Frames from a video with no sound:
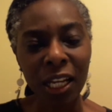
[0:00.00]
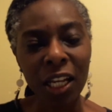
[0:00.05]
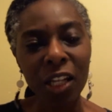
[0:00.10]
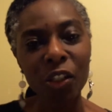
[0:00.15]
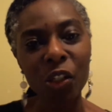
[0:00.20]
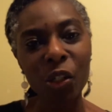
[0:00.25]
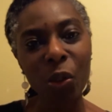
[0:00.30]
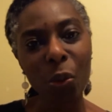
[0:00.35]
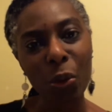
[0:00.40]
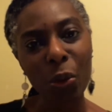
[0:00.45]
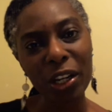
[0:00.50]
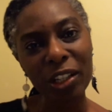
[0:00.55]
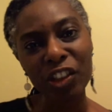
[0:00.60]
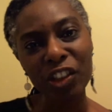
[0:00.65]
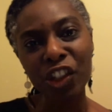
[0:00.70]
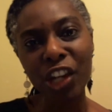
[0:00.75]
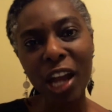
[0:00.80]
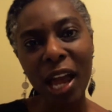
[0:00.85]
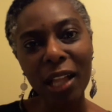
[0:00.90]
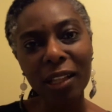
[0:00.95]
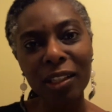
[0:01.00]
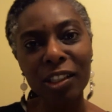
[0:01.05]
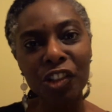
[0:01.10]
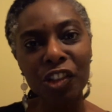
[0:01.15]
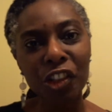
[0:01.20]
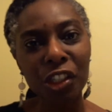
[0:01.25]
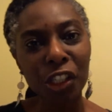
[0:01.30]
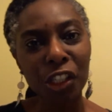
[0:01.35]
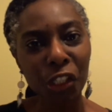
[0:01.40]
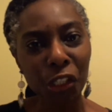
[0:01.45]
So we're
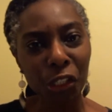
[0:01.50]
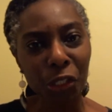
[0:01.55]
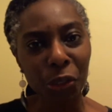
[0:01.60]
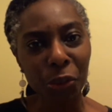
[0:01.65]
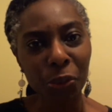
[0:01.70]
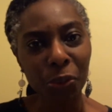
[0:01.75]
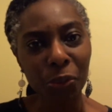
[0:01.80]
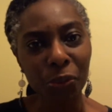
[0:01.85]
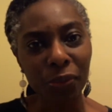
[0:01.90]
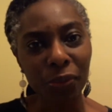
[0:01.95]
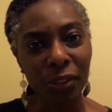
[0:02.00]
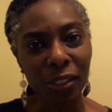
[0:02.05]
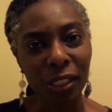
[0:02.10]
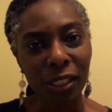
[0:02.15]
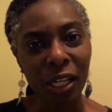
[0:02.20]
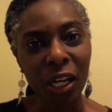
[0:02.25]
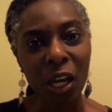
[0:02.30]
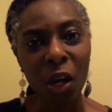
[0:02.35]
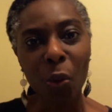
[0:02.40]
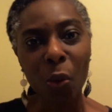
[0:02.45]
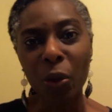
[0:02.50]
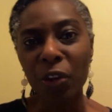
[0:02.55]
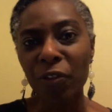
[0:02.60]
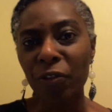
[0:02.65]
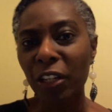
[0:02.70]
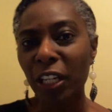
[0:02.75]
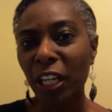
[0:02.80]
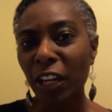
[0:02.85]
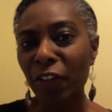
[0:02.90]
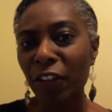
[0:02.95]
challenging you.
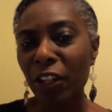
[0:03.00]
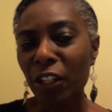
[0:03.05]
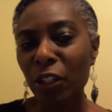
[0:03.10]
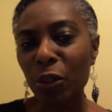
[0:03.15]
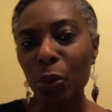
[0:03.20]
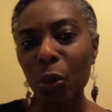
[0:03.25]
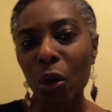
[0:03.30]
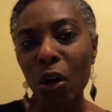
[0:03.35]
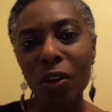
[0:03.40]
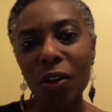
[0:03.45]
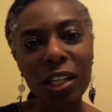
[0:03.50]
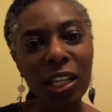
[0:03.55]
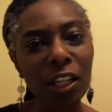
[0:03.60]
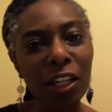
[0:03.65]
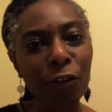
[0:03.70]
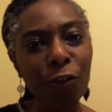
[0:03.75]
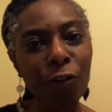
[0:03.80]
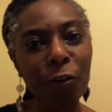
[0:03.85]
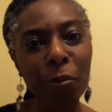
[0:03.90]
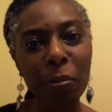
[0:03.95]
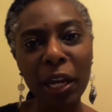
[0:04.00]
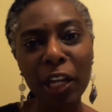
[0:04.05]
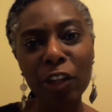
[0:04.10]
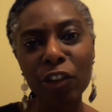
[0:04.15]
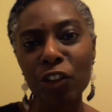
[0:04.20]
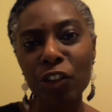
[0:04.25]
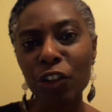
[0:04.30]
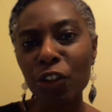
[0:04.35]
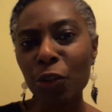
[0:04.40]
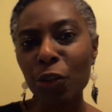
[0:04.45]
We've given you all the
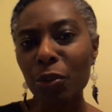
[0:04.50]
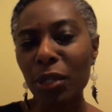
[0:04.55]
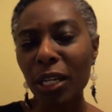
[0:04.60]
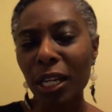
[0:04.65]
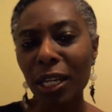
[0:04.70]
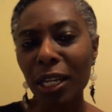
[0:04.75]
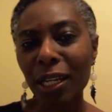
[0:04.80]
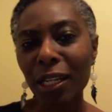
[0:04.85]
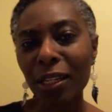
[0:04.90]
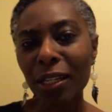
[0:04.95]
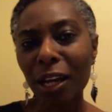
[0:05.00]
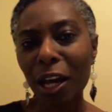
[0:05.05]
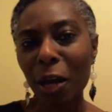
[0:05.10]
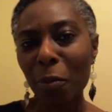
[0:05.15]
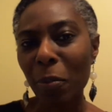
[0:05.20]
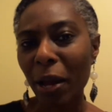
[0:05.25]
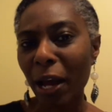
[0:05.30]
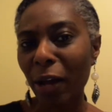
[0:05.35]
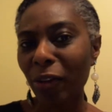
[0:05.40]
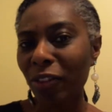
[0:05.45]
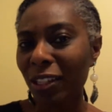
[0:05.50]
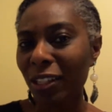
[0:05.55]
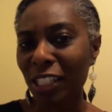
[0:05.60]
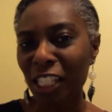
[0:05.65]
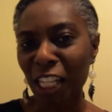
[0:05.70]
information you need about this